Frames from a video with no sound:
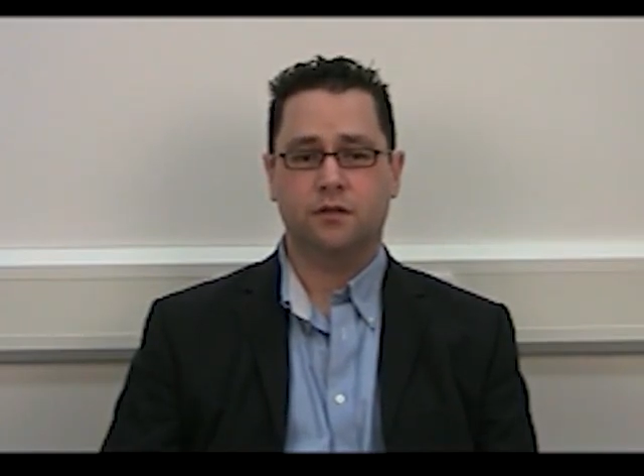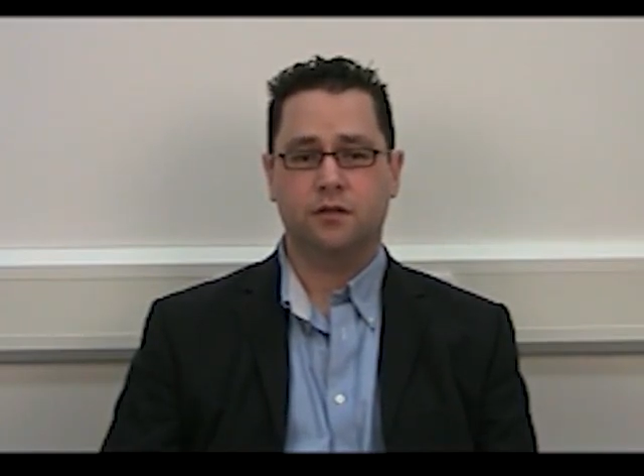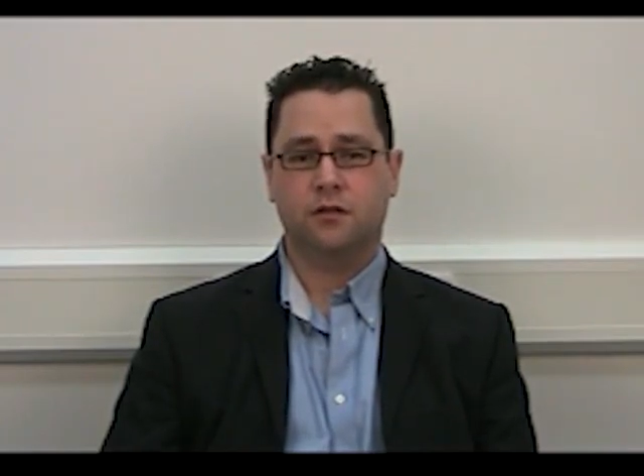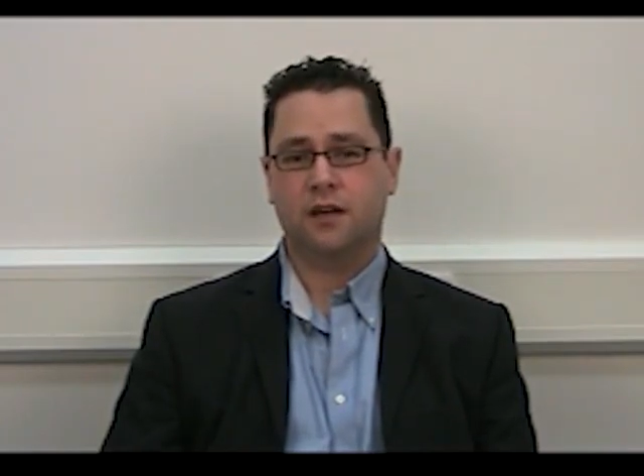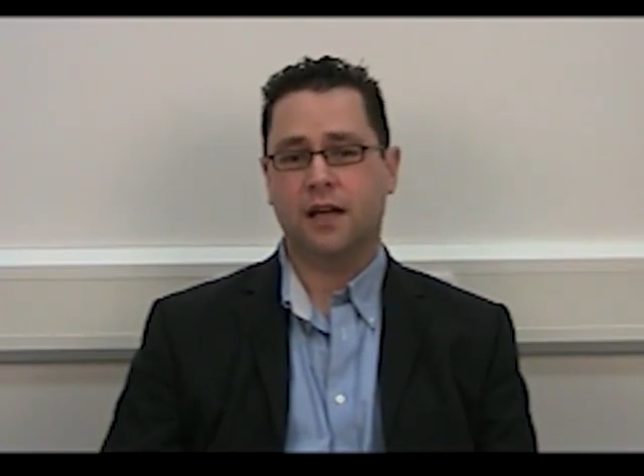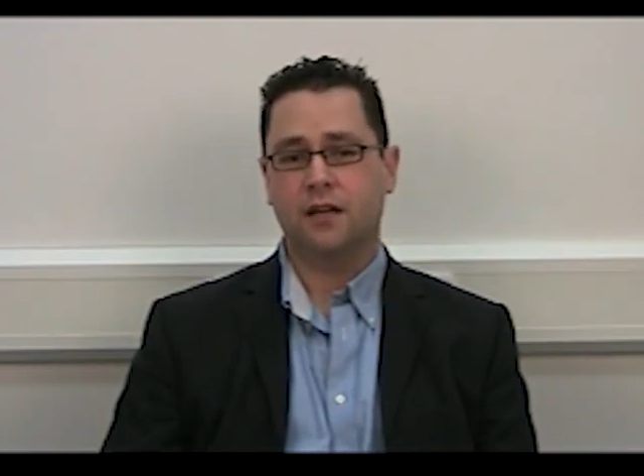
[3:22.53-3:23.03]

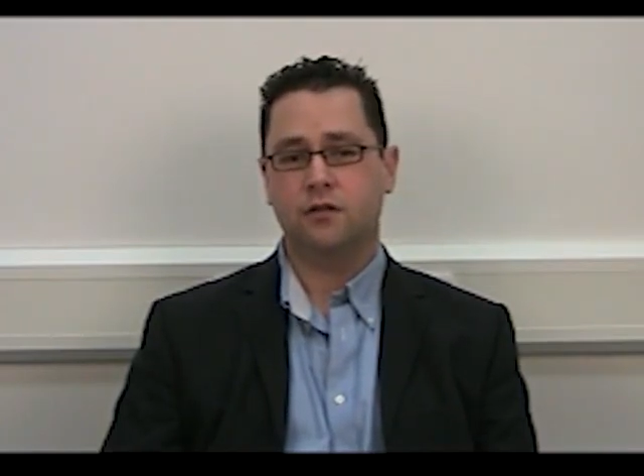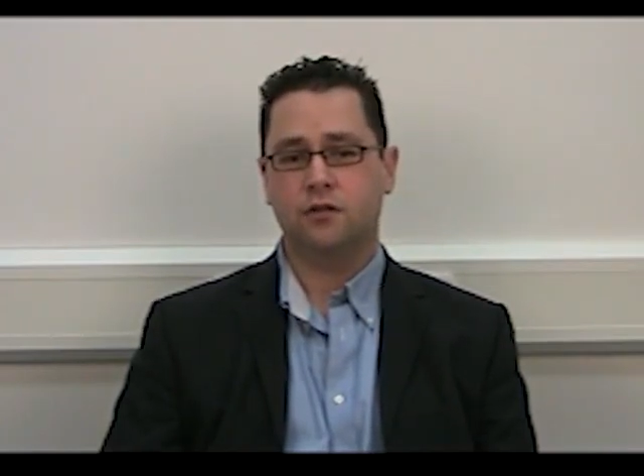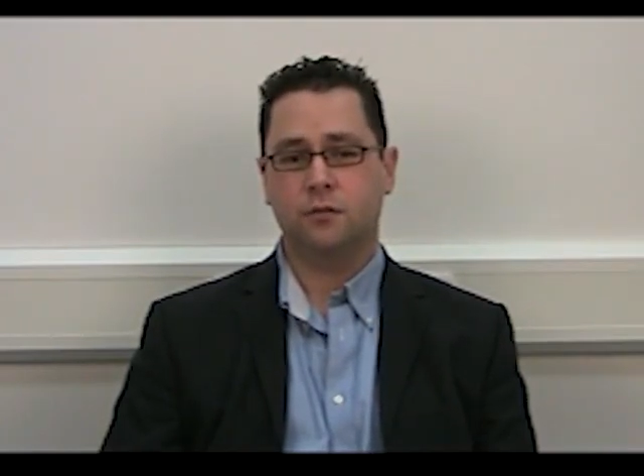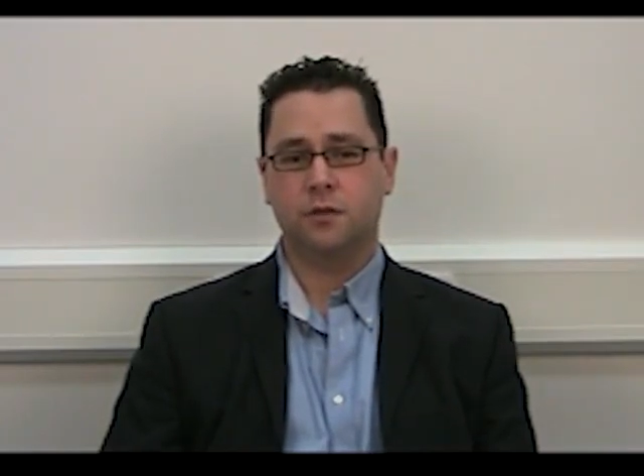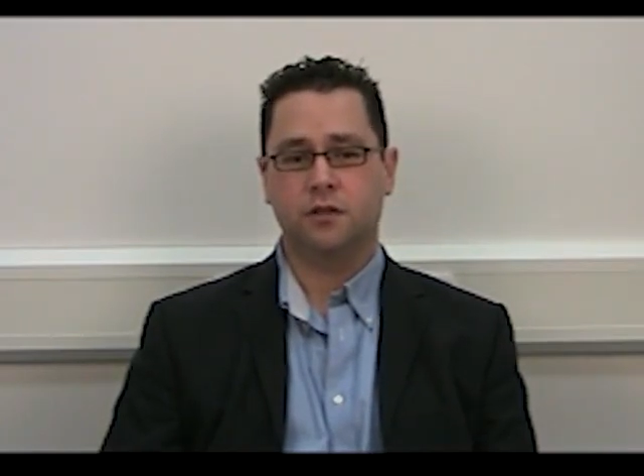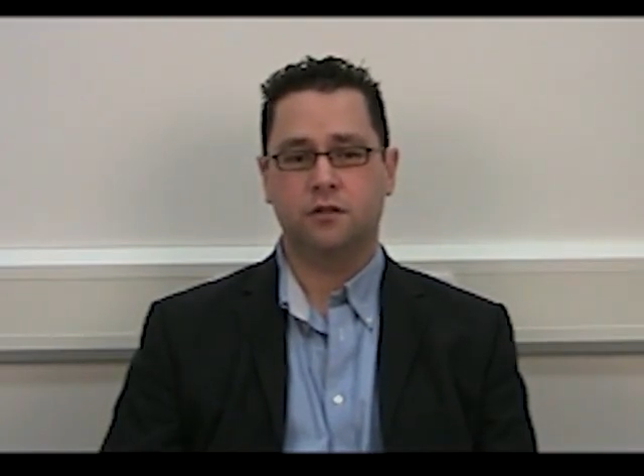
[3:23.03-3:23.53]
Anne
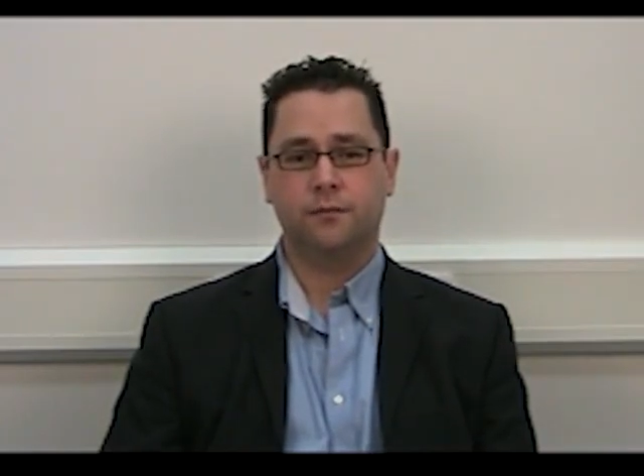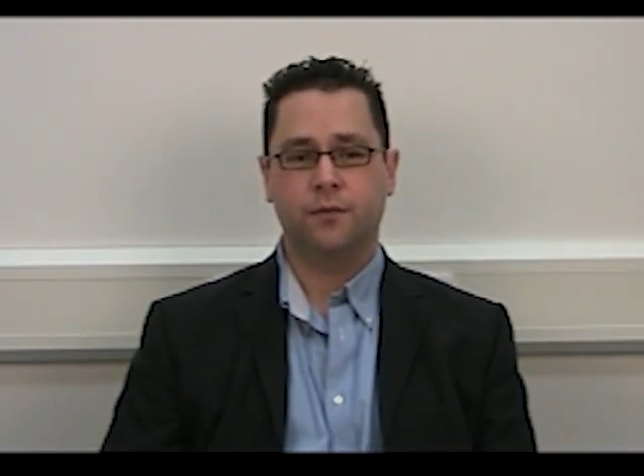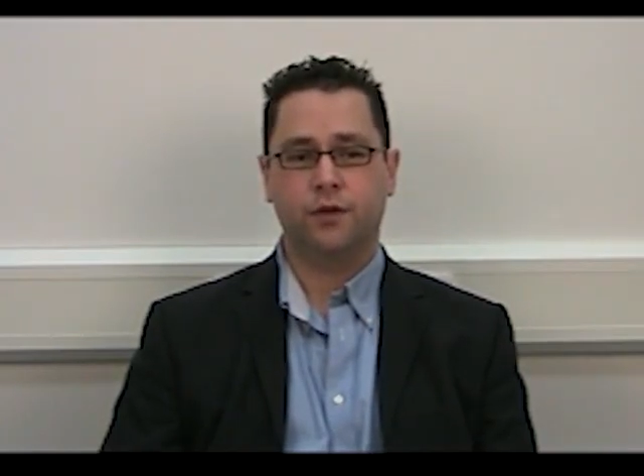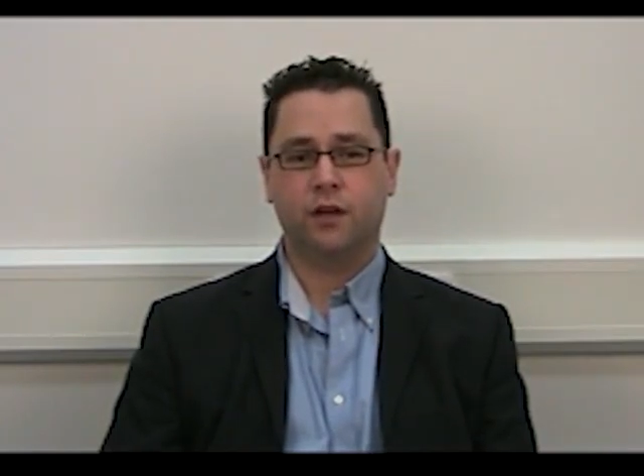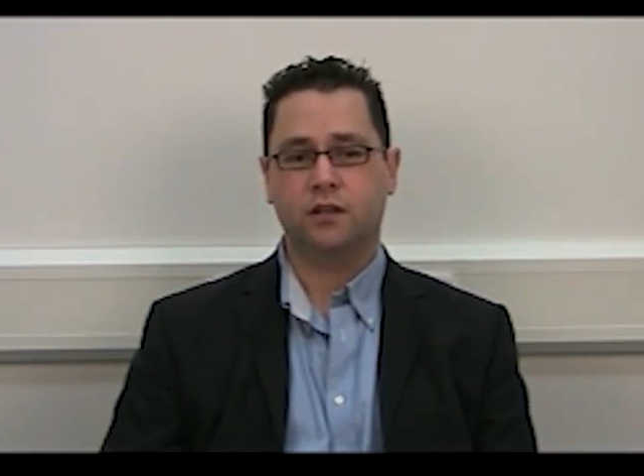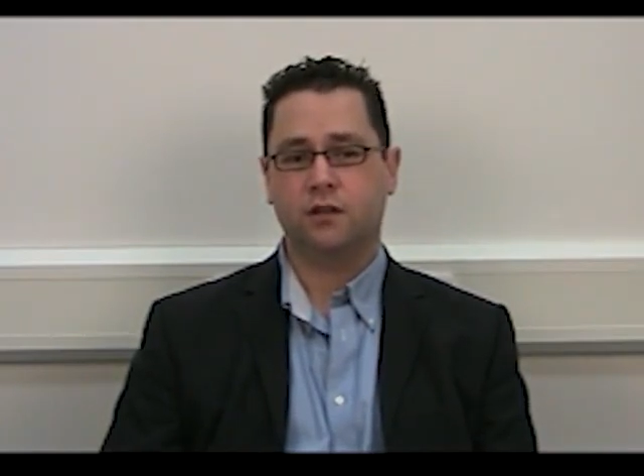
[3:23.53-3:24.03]
Drummond,
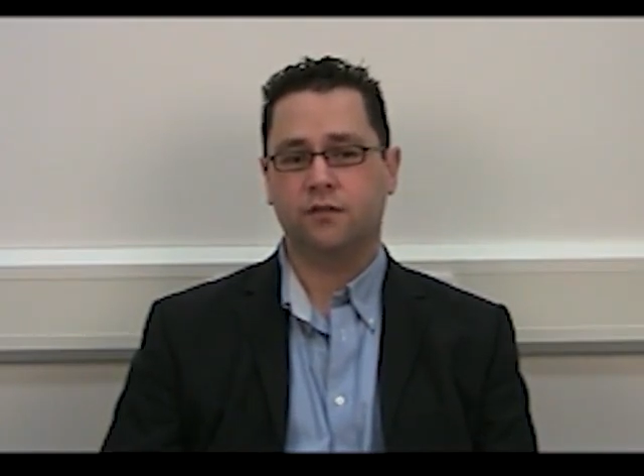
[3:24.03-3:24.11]
Director of the